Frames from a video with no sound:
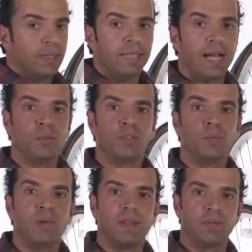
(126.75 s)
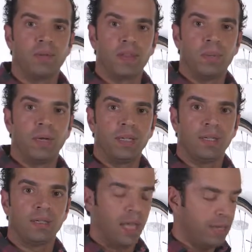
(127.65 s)
Now let's move on to the front of the
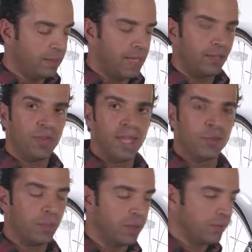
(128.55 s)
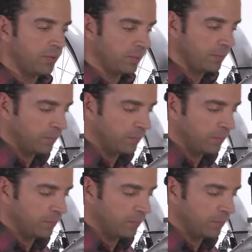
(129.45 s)
bike and attach the handlebars.